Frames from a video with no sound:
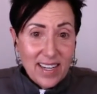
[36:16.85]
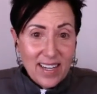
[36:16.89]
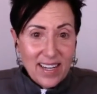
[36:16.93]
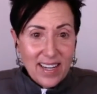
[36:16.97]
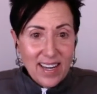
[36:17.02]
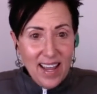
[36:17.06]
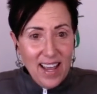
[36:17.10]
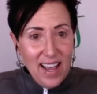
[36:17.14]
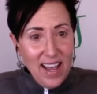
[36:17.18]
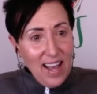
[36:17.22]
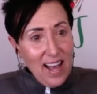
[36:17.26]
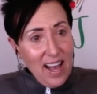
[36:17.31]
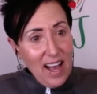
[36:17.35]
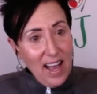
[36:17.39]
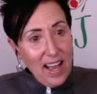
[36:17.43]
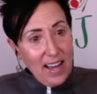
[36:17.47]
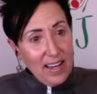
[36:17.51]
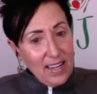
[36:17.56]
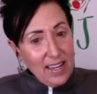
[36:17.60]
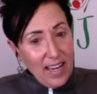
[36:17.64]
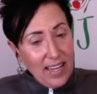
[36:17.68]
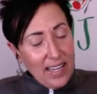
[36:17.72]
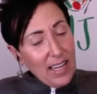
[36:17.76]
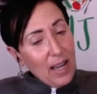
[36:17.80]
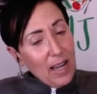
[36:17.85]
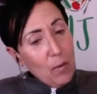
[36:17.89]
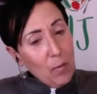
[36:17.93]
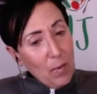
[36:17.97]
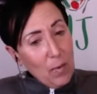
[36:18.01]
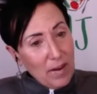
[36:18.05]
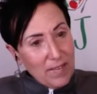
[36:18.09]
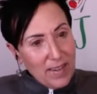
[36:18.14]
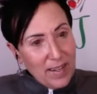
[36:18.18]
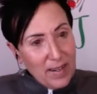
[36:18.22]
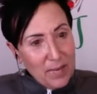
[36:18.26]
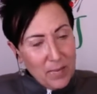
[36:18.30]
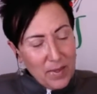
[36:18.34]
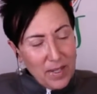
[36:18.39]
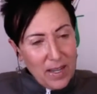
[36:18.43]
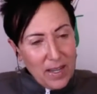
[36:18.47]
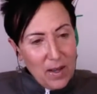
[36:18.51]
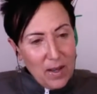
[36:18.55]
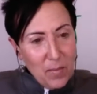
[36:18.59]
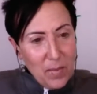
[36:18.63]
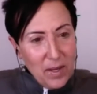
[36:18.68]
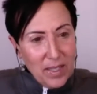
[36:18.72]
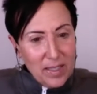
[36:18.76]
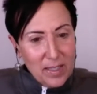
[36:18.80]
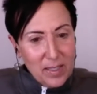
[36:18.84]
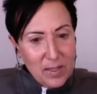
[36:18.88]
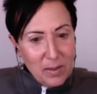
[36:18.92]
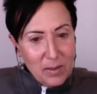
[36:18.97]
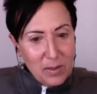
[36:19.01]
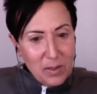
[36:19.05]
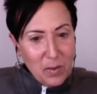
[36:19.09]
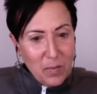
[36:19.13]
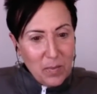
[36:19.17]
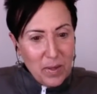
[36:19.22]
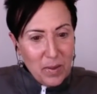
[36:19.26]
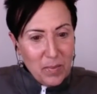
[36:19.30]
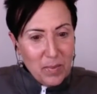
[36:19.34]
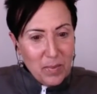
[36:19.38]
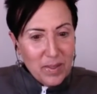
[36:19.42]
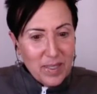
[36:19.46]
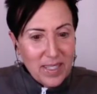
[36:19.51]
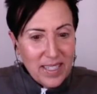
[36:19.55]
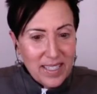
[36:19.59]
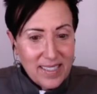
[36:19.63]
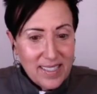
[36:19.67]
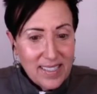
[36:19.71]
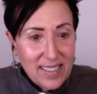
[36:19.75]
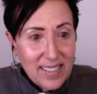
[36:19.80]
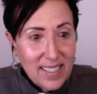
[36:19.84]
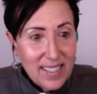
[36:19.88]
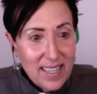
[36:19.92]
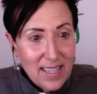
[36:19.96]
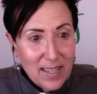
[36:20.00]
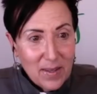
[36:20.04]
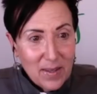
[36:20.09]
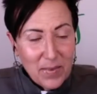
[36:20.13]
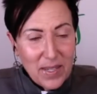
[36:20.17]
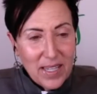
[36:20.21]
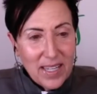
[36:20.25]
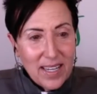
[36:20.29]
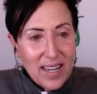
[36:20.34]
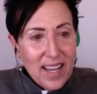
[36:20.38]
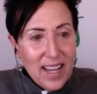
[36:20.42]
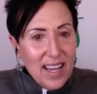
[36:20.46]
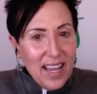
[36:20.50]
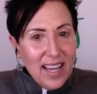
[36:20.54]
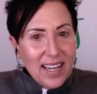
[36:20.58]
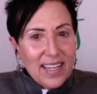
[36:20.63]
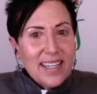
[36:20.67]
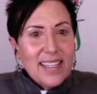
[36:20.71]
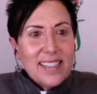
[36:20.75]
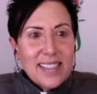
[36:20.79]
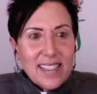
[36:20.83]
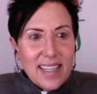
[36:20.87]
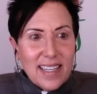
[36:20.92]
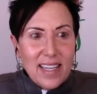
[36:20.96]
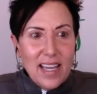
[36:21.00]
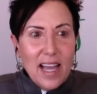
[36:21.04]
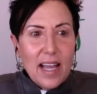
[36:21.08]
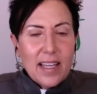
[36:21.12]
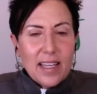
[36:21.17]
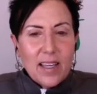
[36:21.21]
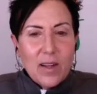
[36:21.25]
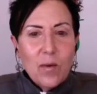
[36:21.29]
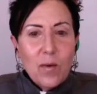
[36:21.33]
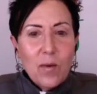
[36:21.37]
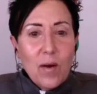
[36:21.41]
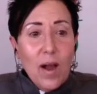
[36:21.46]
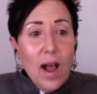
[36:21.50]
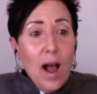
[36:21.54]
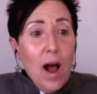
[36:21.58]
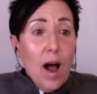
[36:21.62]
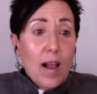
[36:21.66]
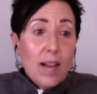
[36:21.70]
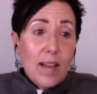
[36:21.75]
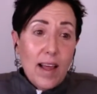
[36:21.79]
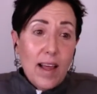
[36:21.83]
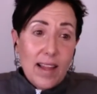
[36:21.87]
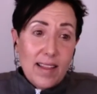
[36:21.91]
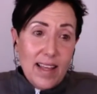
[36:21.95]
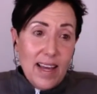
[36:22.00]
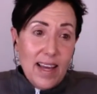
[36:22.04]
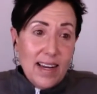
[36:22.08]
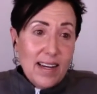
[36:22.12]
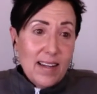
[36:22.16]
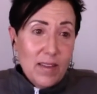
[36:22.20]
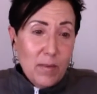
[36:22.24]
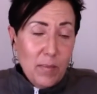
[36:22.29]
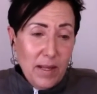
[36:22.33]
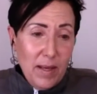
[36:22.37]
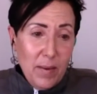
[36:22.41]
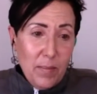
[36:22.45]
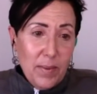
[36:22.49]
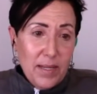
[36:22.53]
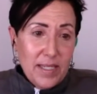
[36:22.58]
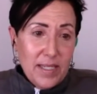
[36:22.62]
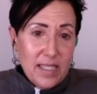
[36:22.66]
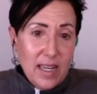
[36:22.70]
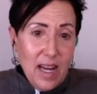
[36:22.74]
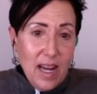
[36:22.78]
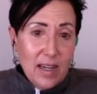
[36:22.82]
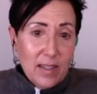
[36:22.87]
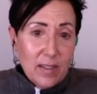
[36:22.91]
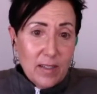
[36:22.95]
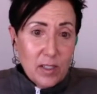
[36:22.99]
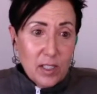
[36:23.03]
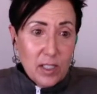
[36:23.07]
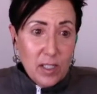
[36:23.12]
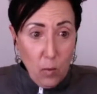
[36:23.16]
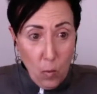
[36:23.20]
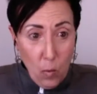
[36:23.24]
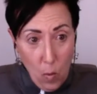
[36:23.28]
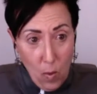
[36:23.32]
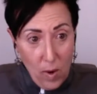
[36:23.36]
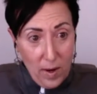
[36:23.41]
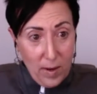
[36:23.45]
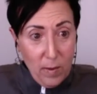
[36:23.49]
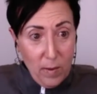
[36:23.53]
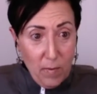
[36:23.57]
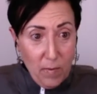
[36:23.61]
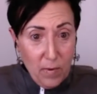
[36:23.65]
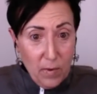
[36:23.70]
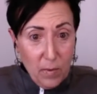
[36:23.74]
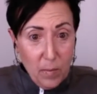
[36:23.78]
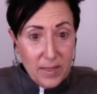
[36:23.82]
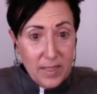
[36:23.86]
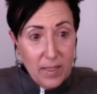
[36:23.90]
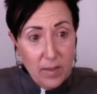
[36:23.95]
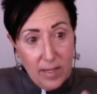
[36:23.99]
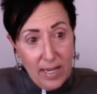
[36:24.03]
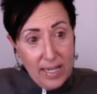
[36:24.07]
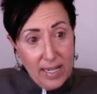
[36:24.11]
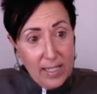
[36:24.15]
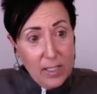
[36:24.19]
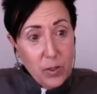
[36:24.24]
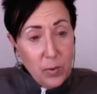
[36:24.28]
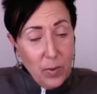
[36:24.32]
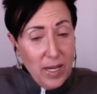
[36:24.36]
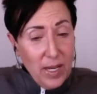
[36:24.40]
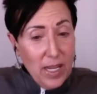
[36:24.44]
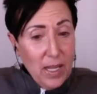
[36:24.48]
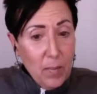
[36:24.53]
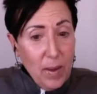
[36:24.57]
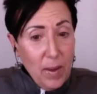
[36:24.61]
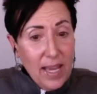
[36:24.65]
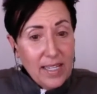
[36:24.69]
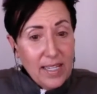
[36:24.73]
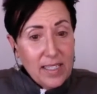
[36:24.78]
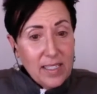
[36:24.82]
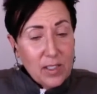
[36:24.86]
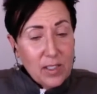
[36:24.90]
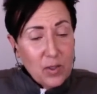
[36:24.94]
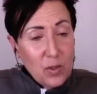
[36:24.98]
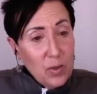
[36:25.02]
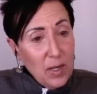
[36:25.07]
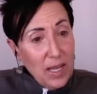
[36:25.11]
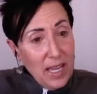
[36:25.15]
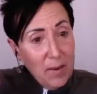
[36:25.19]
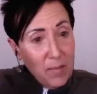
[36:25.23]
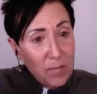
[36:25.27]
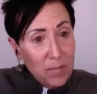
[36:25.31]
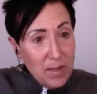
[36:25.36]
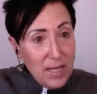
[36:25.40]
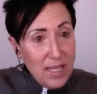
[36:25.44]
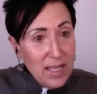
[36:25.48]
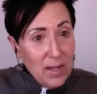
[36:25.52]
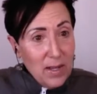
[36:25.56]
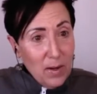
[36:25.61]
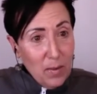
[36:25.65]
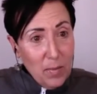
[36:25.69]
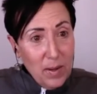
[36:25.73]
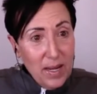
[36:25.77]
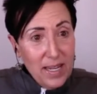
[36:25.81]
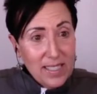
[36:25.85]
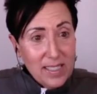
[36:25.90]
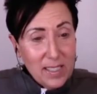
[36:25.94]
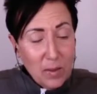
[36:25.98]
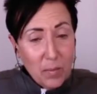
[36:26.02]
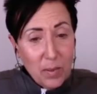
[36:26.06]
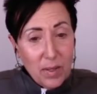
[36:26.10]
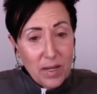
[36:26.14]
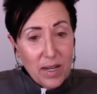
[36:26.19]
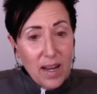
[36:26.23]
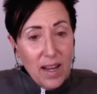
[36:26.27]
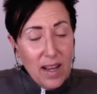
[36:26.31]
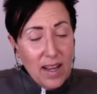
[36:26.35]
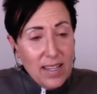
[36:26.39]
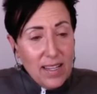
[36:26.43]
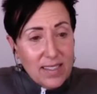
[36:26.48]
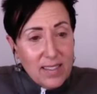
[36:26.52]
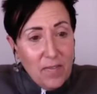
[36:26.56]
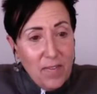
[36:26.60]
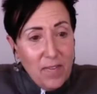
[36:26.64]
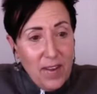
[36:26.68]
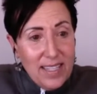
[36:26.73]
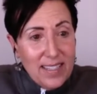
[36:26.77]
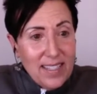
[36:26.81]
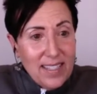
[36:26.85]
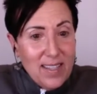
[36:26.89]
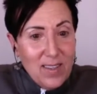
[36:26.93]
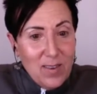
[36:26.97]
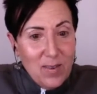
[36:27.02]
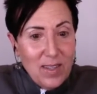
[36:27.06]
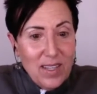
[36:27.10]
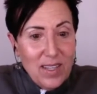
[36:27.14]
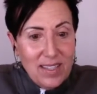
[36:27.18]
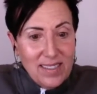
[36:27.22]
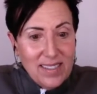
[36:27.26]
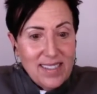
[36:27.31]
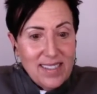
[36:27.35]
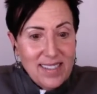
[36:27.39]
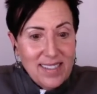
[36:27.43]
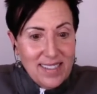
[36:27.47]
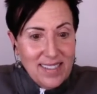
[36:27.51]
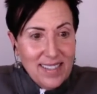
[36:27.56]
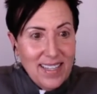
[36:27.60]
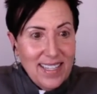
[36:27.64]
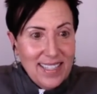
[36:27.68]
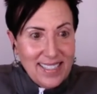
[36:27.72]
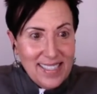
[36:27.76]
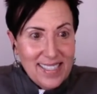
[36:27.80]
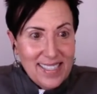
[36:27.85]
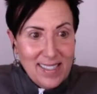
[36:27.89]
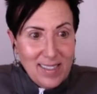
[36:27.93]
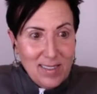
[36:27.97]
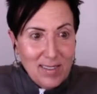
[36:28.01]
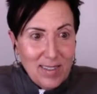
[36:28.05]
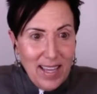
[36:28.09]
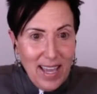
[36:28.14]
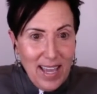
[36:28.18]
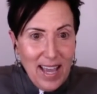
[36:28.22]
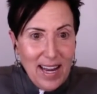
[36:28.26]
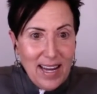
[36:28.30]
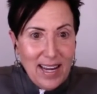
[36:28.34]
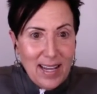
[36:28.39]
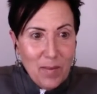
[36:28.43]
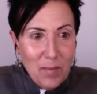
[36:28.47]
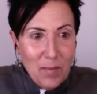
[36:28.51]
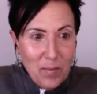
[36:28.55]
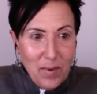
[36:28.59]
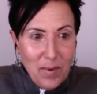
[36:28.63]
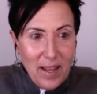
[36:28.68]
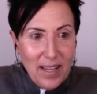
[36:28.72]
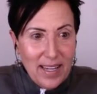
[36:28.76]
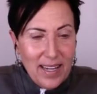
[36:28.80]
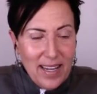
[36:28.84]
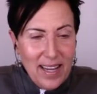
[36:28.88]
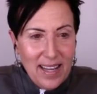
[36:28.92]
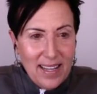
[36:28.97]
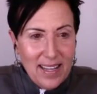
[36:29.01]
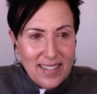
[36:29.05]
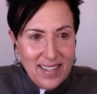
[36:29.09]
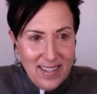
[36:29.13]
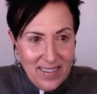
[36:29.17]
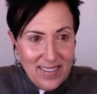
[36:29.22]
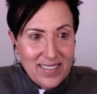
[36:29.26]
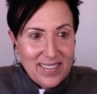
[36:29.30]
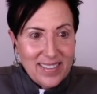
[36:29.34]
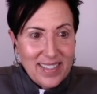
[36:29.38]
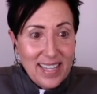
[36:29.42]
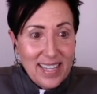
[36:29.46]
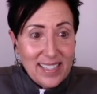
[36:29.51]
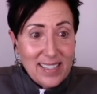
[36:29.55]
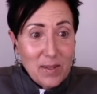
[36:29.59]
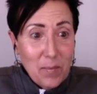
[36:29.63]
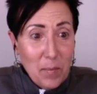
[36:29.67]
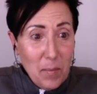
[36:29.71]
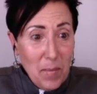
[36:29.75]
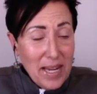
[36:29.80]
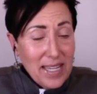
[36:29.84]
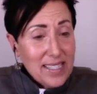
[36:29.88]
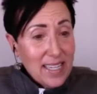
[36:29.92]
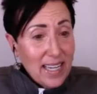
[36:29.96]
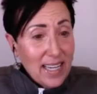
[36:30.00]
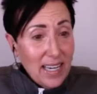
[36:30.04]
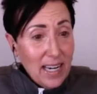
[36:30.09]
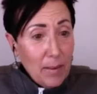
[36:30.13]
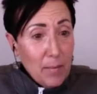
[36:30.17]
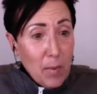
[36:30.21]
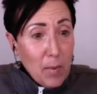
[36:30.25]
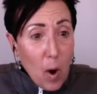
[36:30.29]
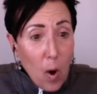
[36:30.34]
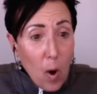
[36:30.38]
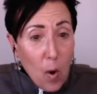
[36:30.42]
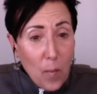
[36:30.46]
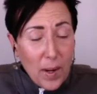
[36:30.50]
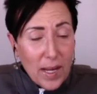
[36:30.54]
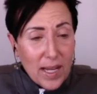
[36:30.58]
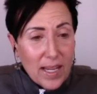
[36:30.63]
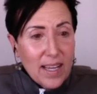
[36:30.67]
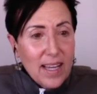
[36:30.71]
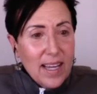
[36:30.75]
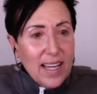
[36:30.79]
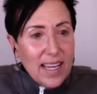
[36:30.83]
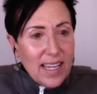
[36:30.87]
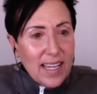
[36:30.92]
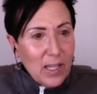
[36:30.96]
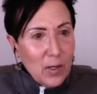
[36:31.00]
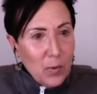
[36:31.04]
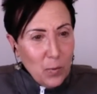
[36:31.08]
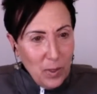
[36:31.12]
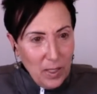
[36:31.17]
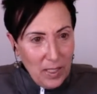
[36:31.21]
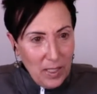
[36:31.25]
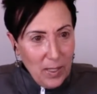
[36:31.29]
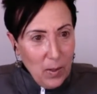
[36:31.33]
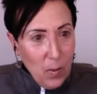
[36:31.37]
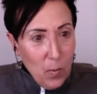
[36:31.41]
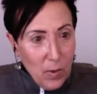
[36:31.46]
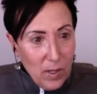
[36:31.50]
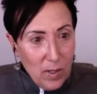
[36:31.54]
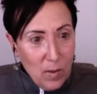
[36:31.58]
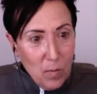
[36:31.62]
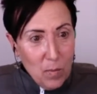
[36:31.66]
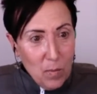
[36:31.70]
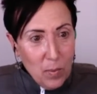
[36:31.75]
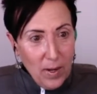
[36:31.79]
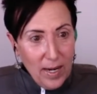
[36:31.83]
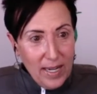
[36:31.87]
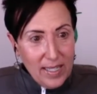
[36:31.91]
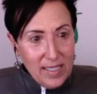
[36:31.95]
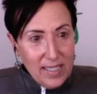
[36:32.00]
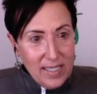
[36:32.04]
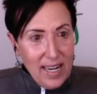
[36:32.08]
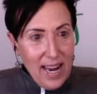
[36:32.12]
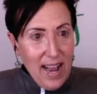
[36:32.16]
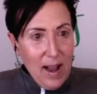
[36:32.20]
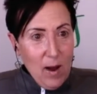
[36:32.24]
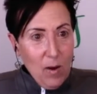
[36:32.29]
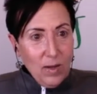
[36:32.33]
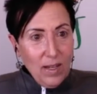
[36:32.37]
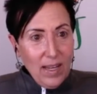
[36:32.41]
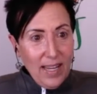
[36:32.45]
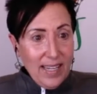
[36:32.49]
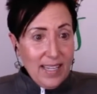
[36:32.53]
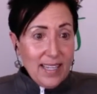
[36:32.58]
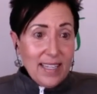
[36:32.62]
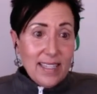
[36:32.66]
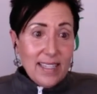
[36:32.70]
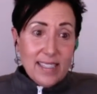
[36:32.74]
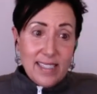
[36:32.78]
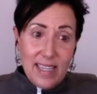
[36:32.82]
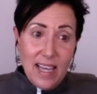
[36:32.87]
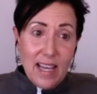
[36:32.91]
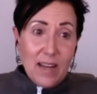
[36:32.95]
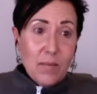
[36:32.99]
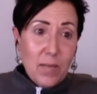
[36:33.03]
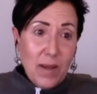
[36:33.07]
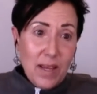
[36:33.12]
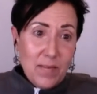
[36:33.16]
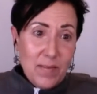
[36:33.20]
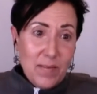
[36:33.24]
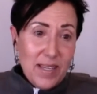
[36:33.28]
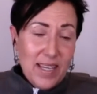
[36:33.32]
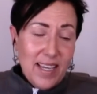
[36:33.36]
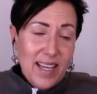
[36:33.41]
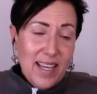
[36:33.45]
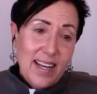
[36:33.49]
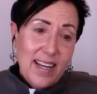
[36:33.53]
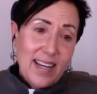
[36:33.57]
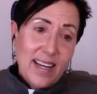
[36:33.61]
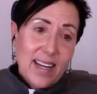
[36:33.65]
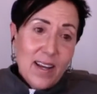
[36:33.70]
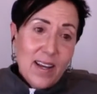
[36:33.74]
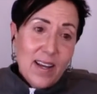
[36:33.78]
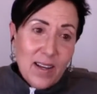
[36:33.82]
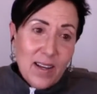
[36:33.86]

And I can't wait for him to come on the show so people can see him. And he's like, you know, a lot of the plant-based doctors, they're wonderful, but they're not treating patients. You can't be their patient. But the fact that you can like still get him, like, you know, that's amazing. And I'm hoping he really will branch out, like he said, maybe. And